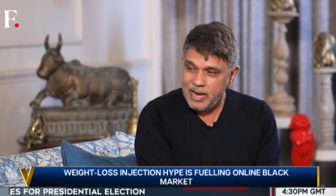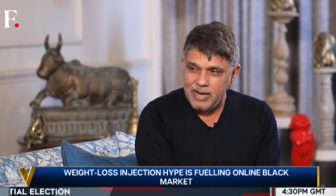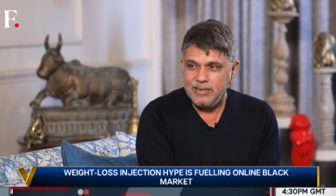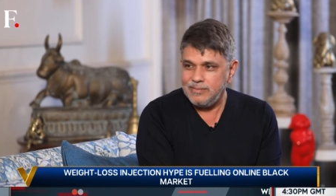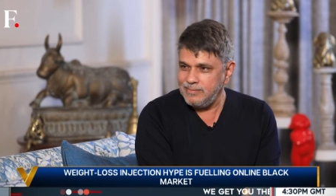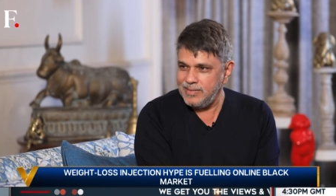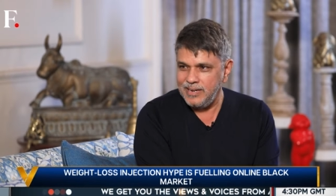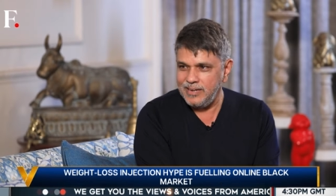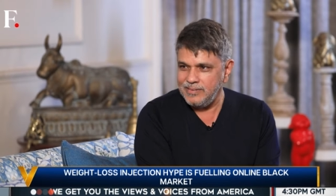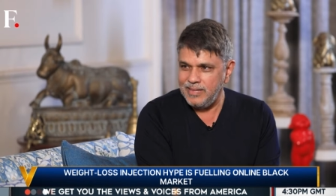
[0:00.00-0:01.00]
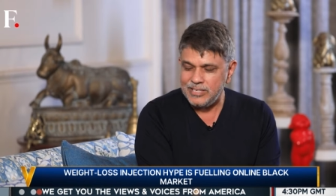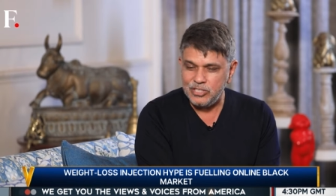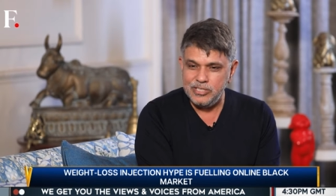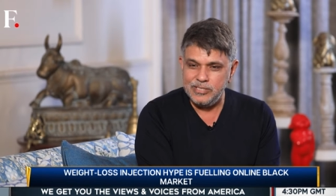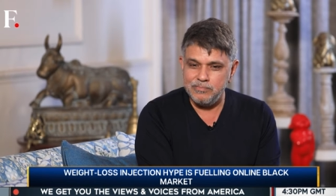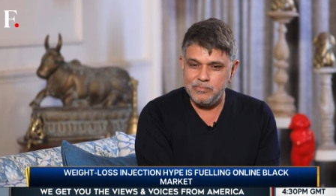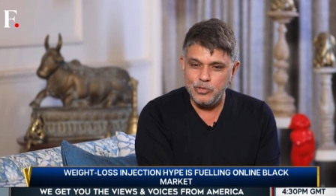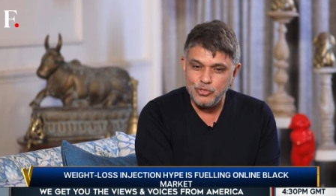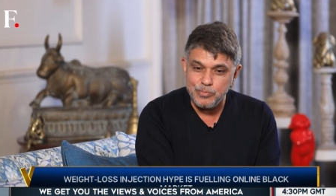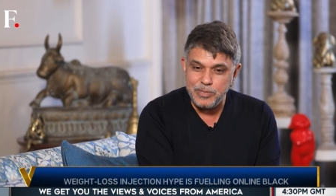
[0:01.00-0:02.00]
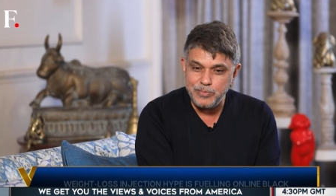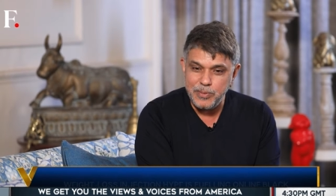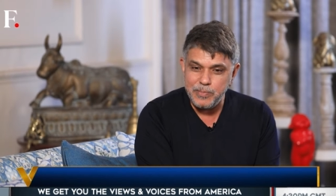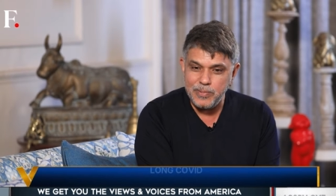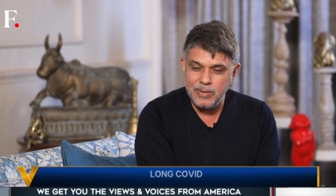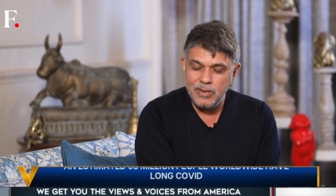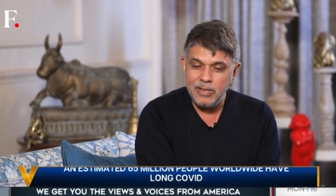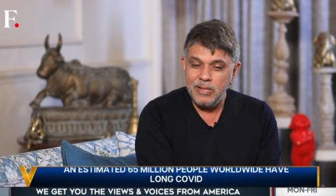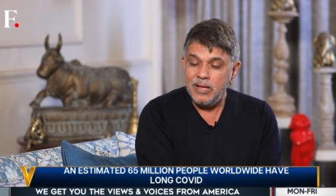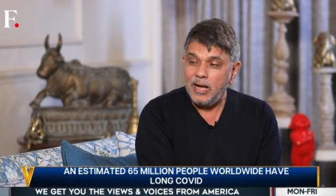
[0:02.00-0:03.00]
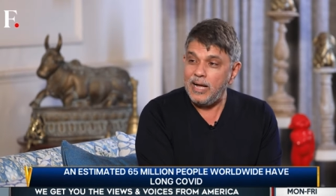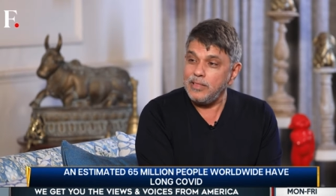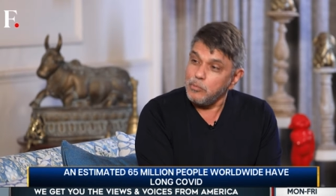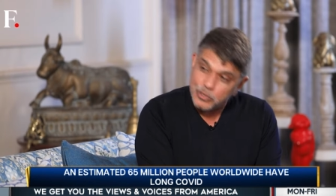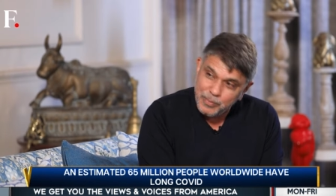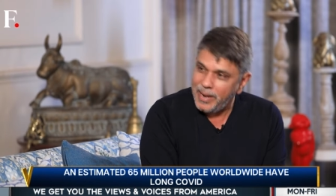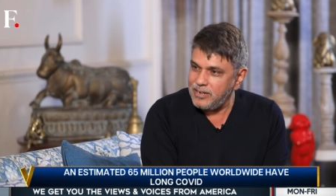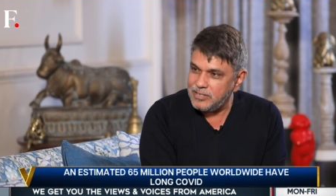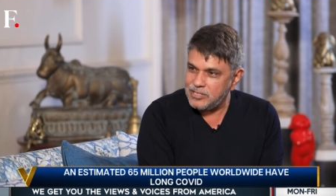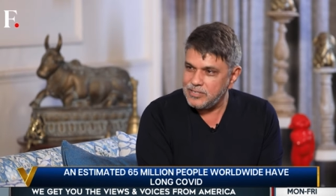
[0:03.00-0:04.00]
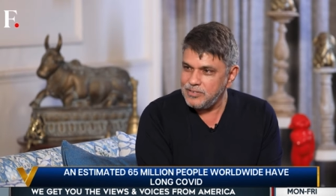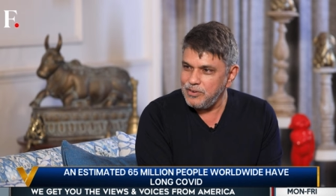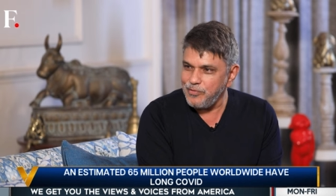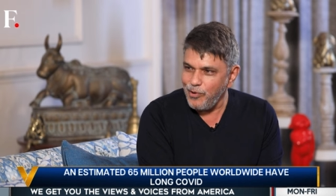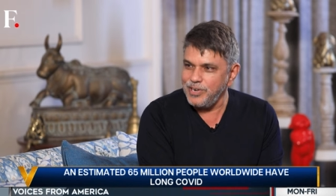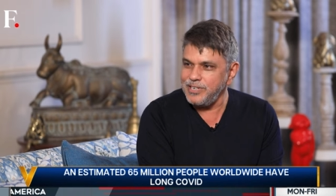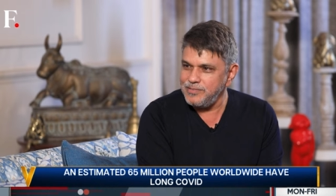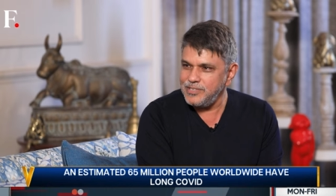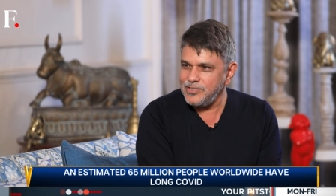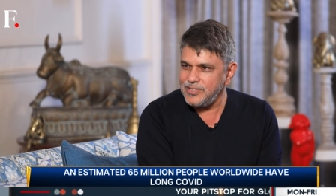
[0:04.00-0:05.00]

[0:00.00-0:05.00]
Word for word: are. Actually, the most obese people are the most malnourished of all individuals.